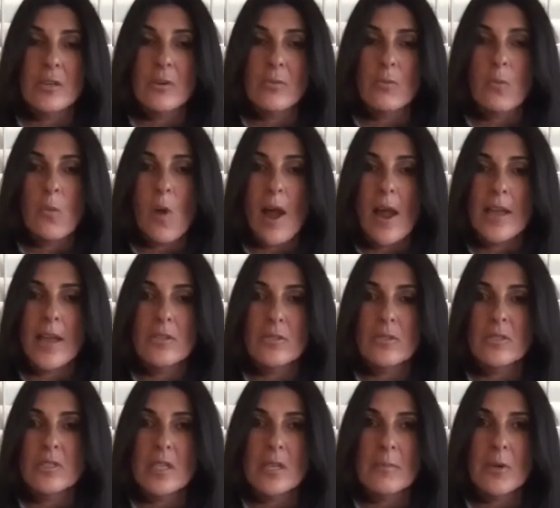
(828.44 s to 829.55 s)
why do
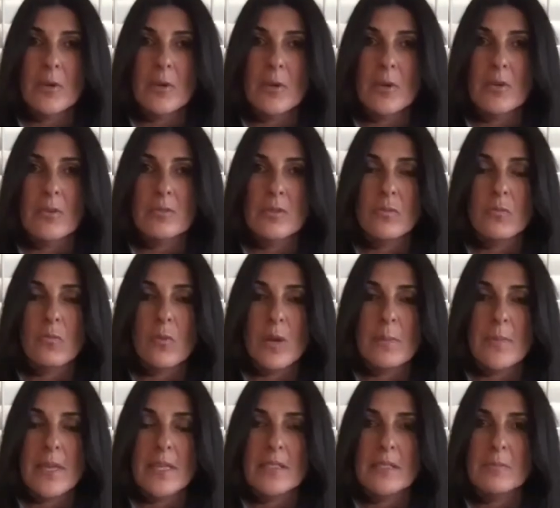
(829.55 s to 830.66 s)
CMOs,
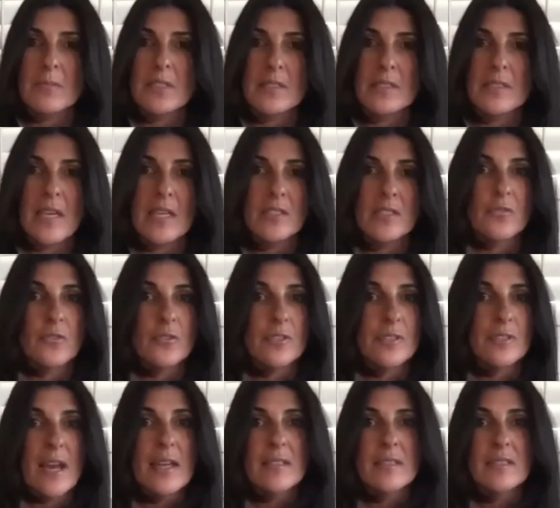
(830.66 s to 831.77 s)
what makes them successful or
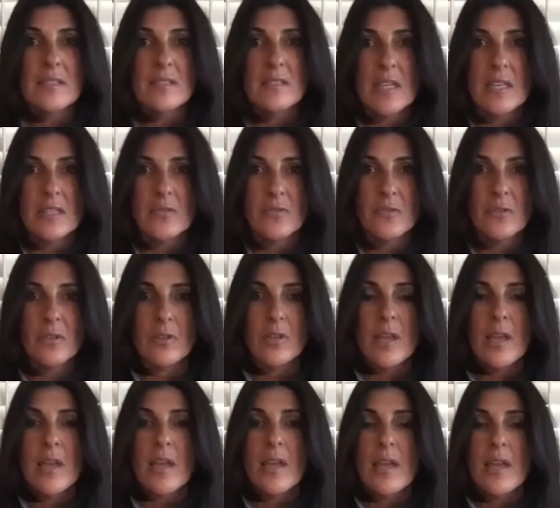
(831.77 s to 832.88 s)
not successful?
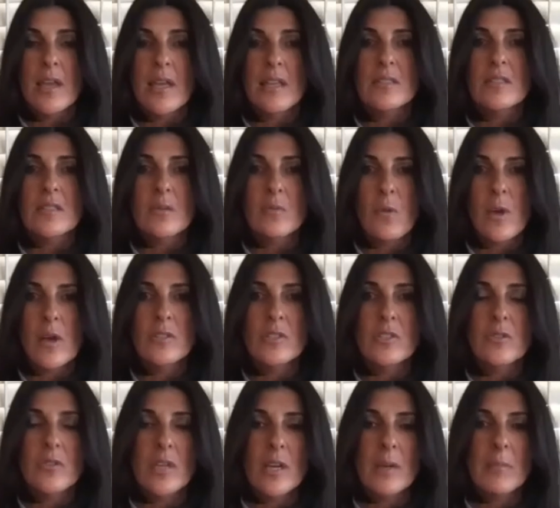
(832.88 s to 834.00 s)
It's the ones
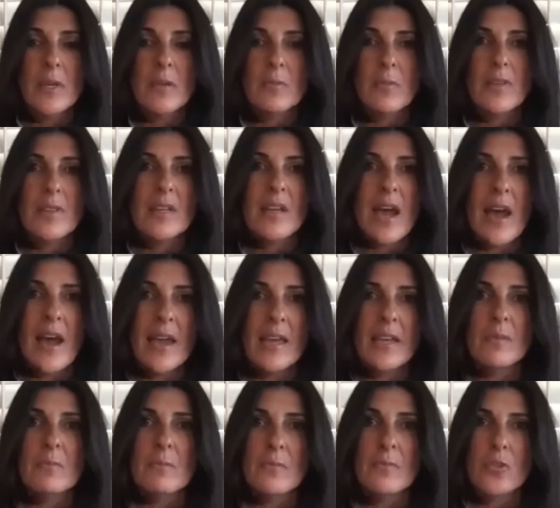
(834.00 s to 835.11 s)
who come in with an eye
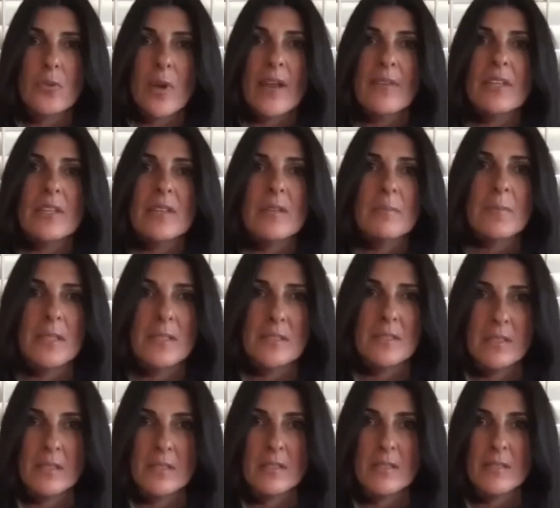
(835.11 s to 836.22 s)
to driving the
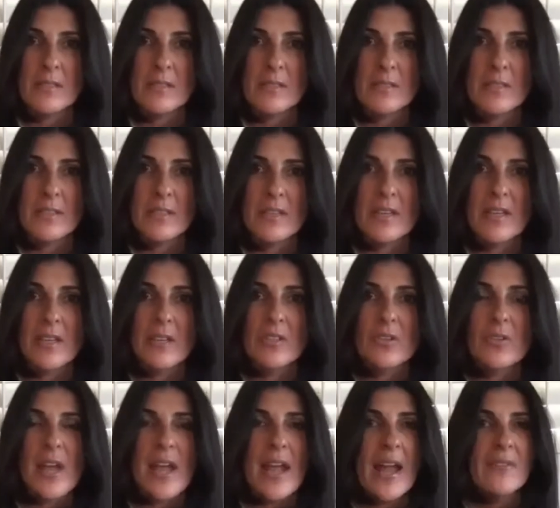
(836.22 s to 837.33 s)
business.
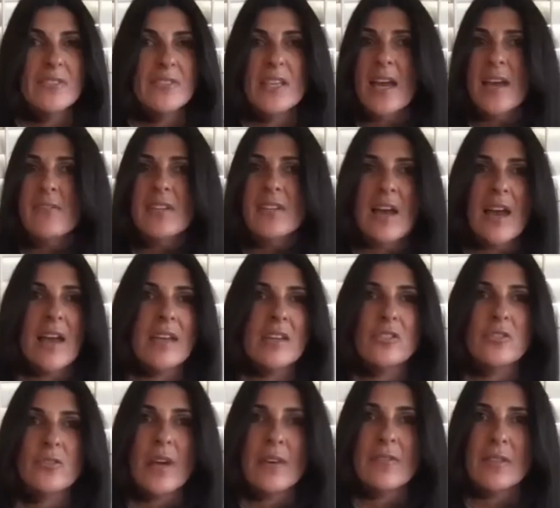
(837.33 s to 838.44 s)
You have to have an eye to
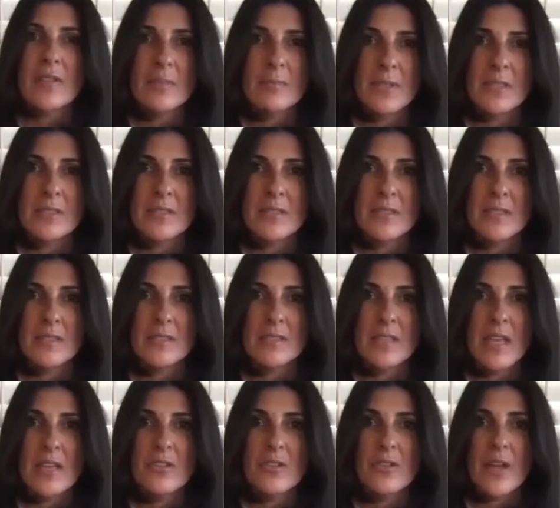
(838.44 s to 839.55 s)
driving the business,
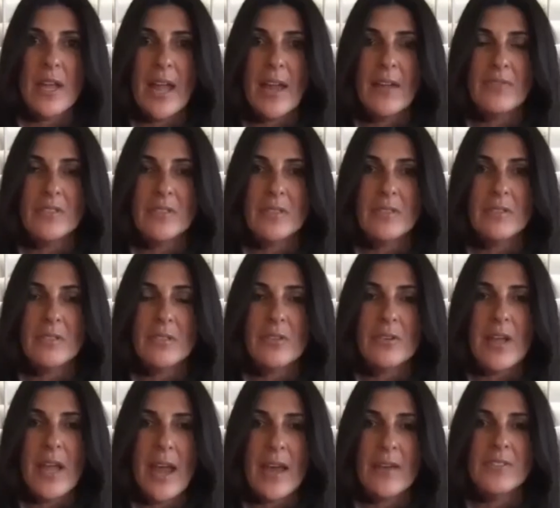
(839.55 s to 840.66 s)
and you have
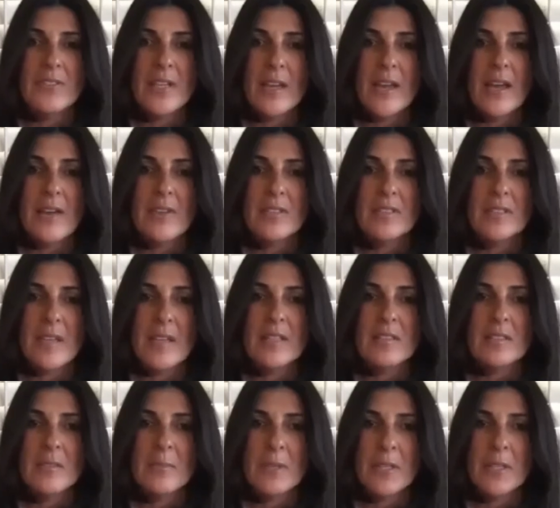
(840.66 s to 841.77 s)
to have a
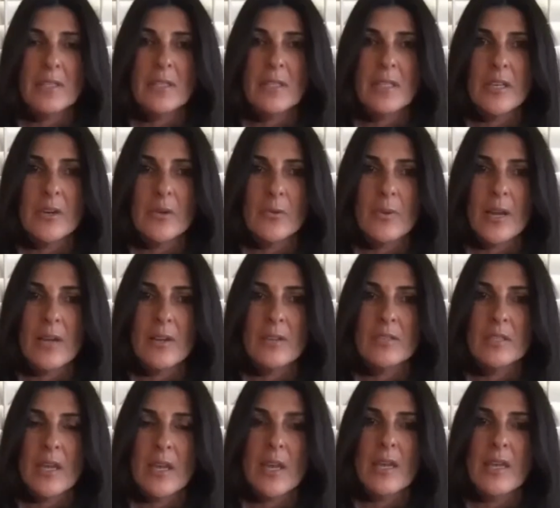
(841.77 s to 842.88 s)
sensibility
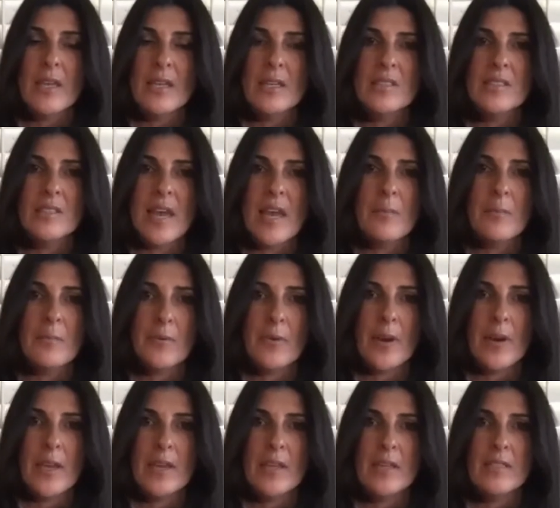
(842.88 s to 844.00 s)
around, is that
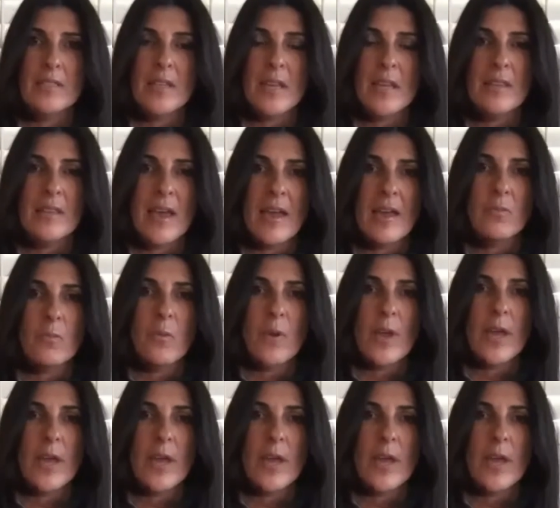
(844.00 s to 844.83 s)
brand and that way